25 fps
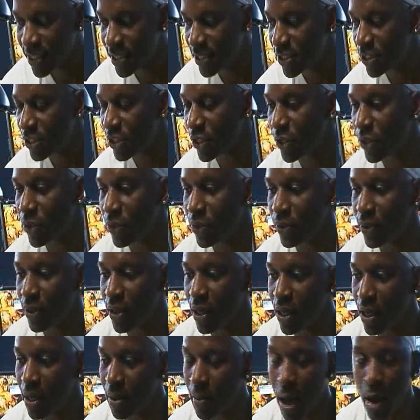
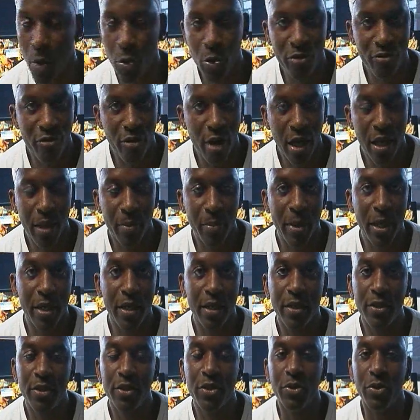So um, I would recommend
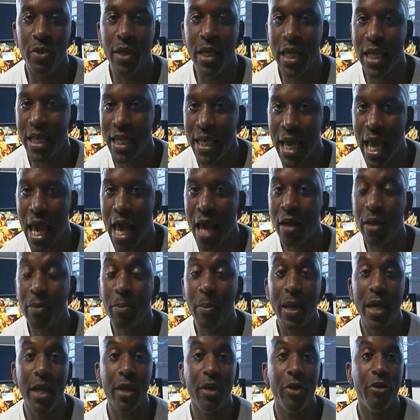it to any
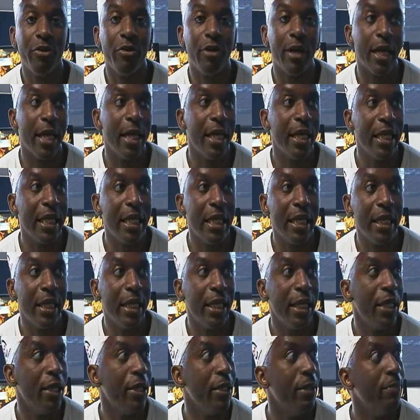animator,
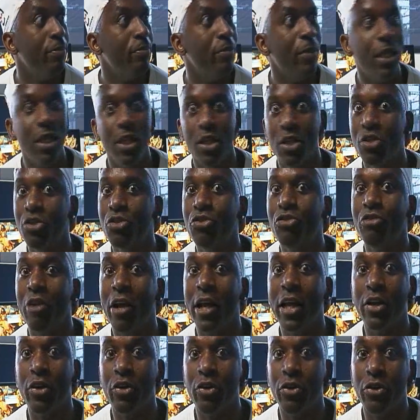any
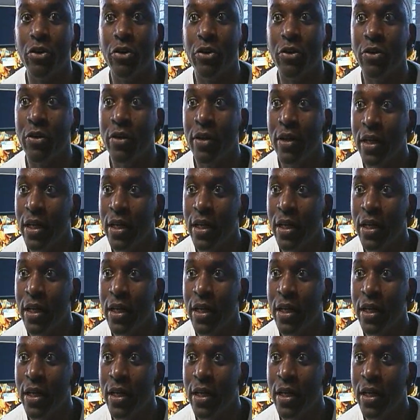illustrator,